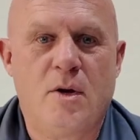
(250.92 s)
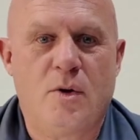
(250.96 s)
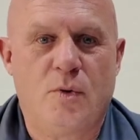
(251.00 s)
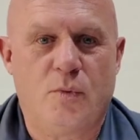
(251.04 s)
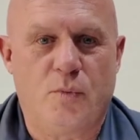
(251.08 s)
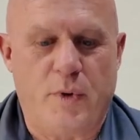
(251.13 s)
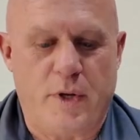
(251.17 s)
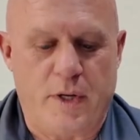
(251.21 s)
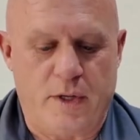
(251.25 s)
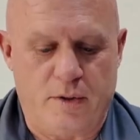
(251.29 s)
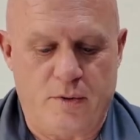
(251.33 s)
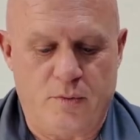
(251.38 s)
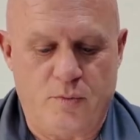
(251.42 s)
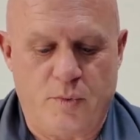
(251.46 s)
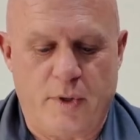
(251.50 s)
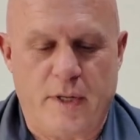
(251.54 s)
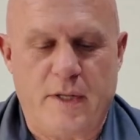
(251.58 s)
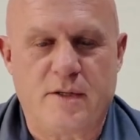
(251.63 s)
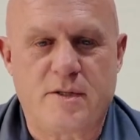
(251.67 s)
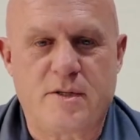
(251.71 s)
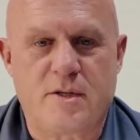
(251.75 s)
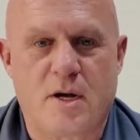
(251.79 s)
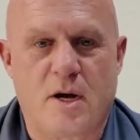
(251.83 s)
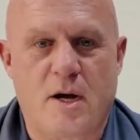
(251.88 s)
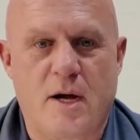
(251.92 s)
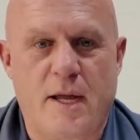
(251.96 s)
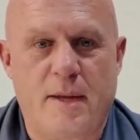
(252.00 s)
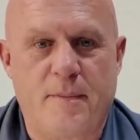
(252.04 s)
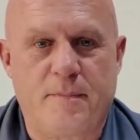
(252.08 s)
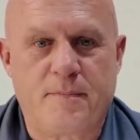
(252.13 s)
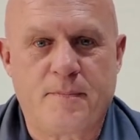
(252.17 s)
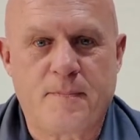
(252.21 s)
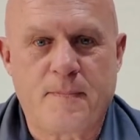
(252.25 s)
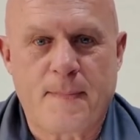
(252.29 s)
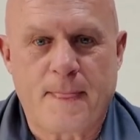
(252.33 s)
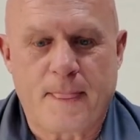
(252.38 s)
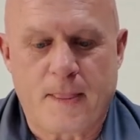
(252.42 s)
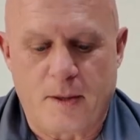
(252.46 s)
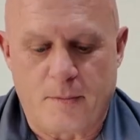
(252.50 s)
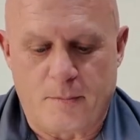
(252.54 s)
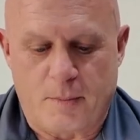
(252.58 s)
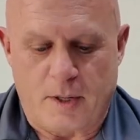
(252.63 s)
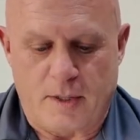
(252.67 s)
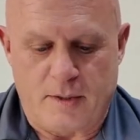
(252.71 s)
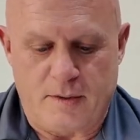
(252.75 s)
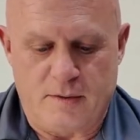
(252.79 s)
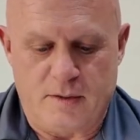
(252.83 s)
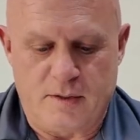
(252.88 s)
when it's time.
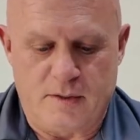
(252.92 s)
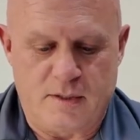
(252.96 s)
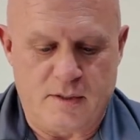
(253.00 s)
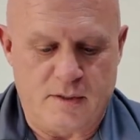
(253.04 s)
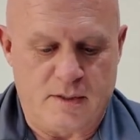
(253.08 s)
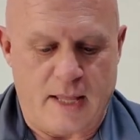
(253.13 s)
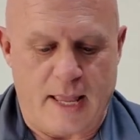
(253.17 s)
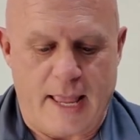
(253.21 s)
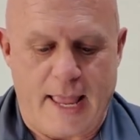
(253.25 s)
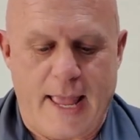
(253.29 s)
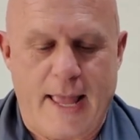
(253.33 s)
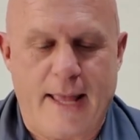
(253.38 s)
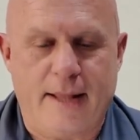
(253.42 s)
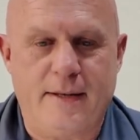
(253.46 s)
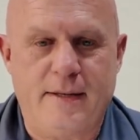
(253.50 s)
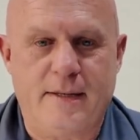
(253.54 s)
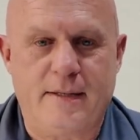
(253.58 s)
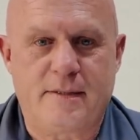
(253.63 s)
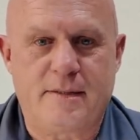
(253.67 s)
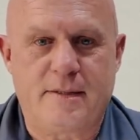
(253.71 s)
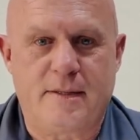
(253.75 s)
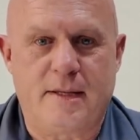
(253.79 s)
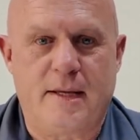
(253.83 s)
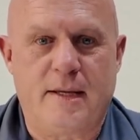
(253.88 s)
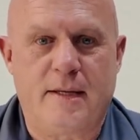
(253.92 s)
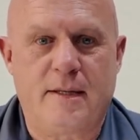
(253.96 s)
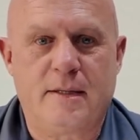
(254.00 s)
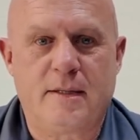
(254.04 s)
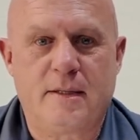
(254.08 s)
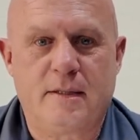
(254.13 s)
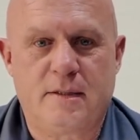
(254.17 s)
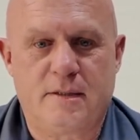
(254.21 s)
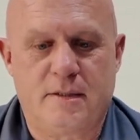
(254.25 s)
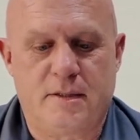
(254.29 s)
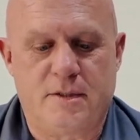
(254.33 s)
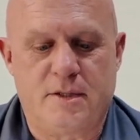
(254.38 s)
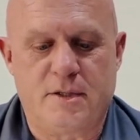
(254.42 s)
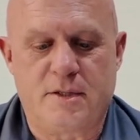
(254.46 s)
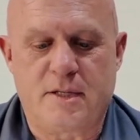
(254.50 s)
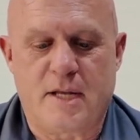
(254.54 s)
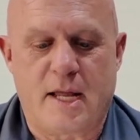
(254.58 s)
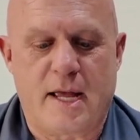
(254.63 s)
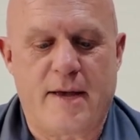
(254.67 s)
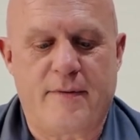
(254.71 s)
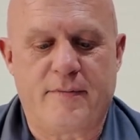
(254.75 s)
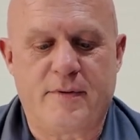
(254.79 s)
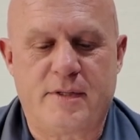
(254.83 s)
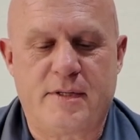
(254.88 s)
But this is the handiest thing, just to
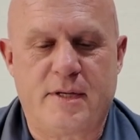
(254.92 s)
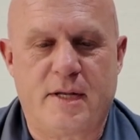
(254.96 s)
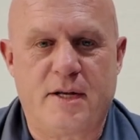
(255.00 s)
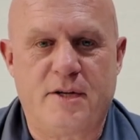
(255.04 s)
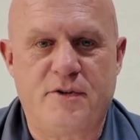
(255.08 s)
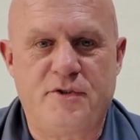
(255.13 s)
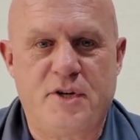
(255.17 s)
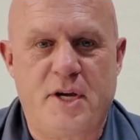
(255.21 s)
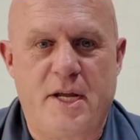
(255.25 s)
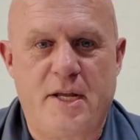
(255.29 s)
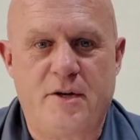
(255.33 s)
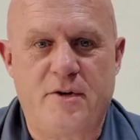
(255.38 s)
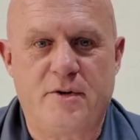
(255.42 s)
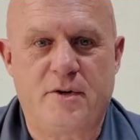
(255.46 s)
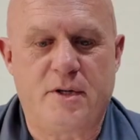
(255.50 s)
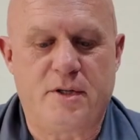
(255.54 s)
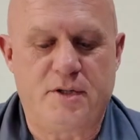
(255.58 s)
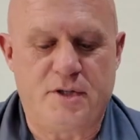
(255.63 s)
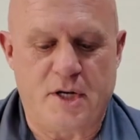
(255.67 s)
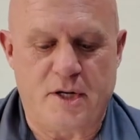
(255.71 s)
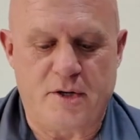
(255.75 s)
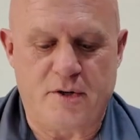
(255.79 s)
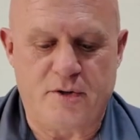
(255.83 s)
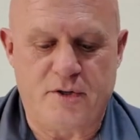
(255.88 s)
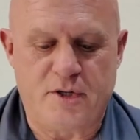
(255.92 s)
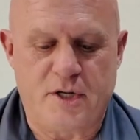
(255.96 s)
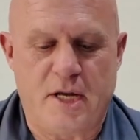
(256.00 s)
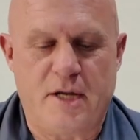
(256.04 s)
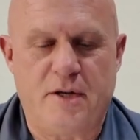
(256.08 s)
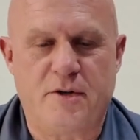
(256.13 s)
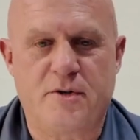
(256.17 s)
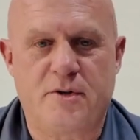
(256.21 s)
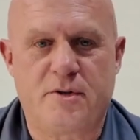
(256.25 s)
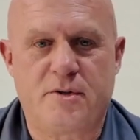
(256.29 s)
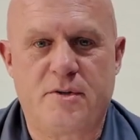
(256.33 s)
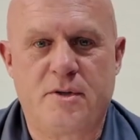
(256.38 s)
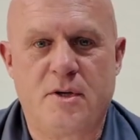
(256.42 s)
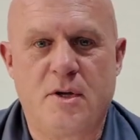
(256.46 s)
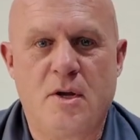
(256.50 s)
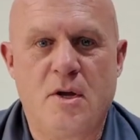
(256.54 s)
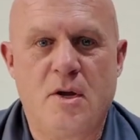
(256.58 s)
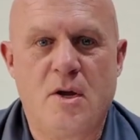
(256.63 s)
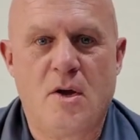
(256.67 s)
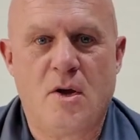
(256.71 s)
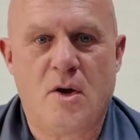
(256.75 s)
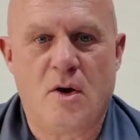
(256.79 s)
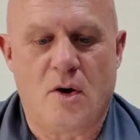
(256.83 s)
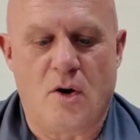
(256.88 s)
have a set of gender changers
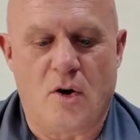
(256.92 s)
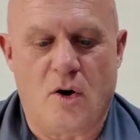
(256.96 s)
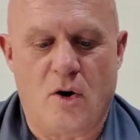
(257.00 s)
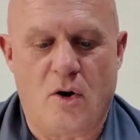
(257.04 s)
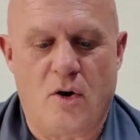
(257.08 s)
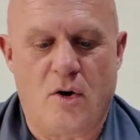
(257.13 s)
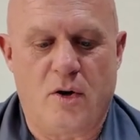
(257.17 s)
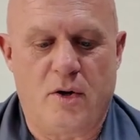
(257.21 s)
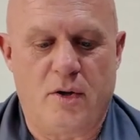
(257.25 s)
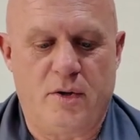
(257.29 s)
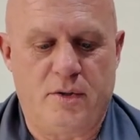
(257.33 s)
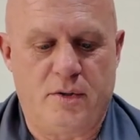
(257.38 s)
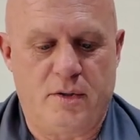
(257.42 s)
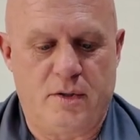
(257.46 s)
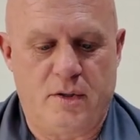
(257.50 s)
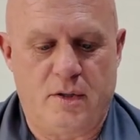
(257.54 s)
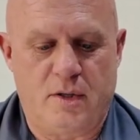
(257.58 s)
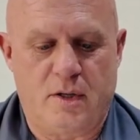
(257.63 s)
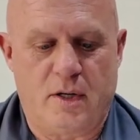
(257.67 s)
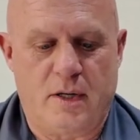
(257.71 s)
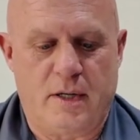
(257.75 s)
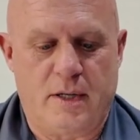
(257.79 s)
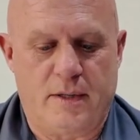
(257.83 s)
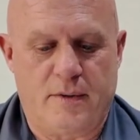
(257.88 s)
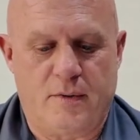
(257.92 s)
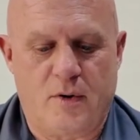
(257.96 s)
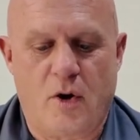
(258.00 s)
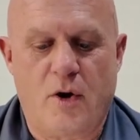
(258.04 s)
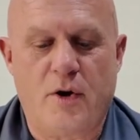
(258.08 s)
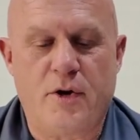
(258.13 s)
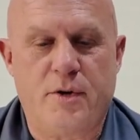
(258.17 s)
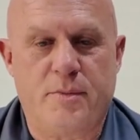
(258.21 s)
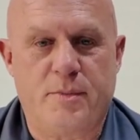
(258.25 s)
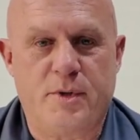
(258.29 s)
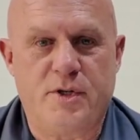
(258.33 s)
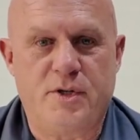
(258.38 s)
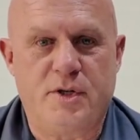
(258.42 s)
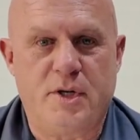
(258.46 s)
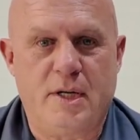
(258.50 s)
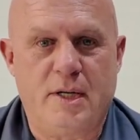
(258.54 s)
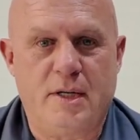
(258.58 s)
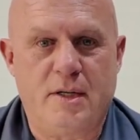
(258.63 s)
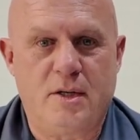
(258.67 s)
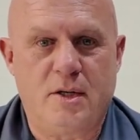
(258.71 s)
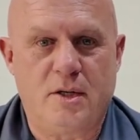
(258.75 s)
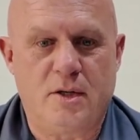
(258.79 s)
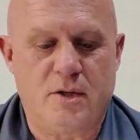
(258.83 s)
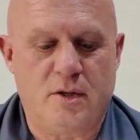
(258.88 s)
on your
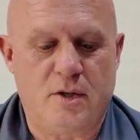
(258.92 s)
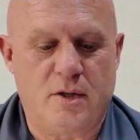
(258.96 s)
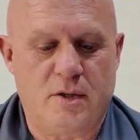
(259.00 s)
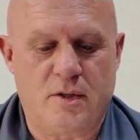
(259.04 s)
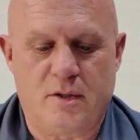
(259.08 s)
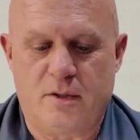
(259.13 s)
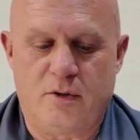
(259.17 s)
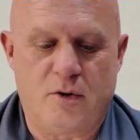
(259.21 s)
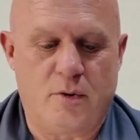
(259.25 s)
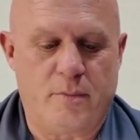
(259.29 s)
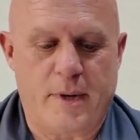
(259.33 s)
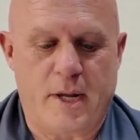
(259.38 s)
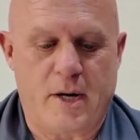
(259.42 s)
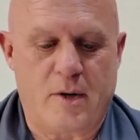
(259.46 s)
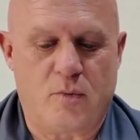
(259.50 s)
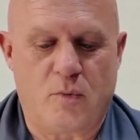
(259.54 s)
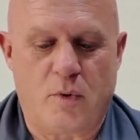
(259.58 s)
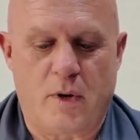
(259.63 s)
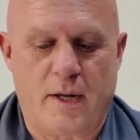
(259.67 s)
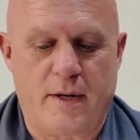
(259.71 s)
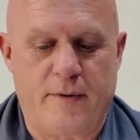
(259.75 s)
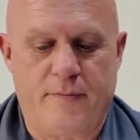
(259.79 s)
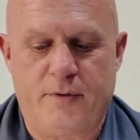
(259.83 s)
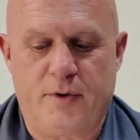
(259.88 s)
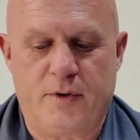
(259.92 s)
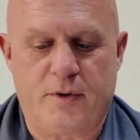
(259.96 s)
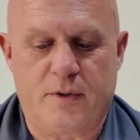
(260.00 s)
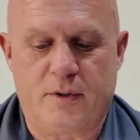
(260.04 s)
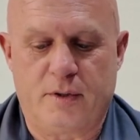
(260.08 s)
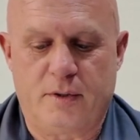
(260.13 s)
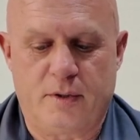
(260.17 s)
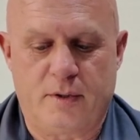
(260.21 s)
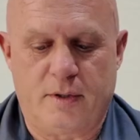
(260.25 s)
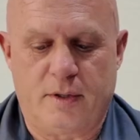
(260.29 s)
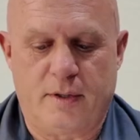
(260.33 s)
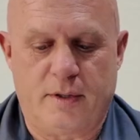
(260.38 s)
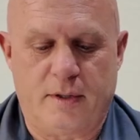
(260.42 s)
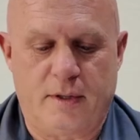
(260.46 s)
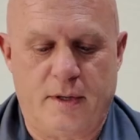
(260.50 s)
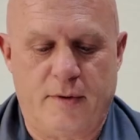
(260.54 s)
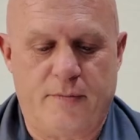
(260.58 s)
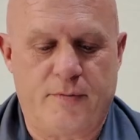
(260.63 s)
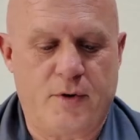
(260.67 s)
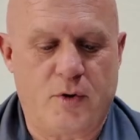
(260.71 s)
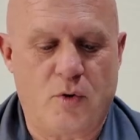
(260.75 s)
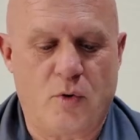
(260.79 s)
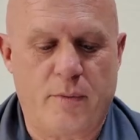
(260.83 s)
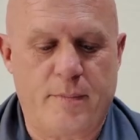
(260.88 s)
machine, no matter what. If you're
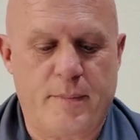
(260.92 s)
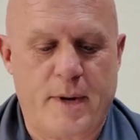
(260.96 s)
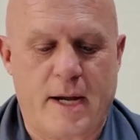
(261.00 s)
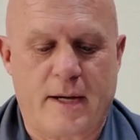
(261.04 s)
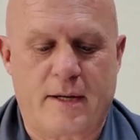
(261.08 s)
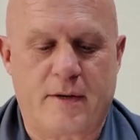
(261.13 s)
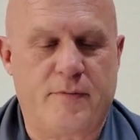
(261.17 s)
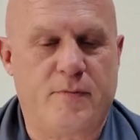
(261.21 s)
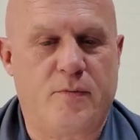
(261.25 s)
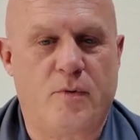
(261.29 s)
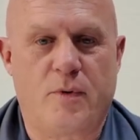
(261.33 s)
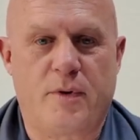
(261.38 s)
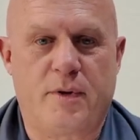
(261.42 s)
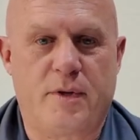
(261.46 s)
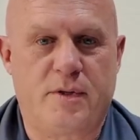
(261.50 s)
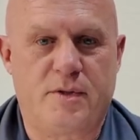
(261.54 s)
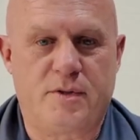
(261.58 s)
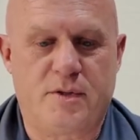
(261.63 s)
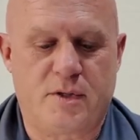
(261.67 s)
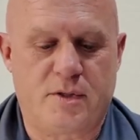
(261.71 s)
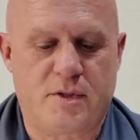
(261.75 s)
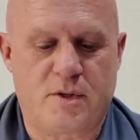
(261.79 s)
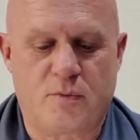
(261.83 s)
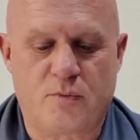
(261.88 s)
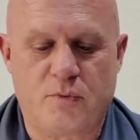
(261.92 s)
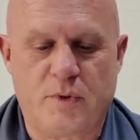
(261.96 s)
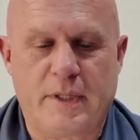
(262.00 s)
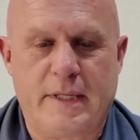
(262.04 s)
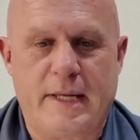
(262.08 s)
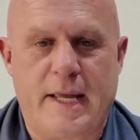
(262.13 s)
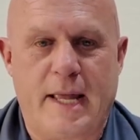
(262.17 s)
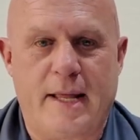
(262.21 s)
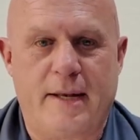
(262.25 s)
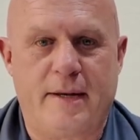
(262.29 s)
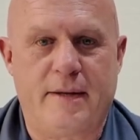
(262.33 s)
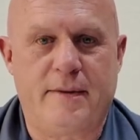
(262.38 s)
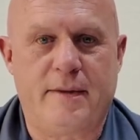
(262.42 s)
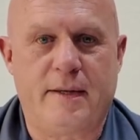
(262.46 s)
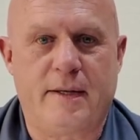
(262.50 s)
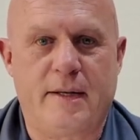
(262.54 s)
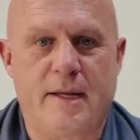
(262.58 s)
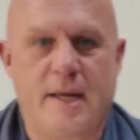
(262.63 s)
going back and forth, it's just a really handy thing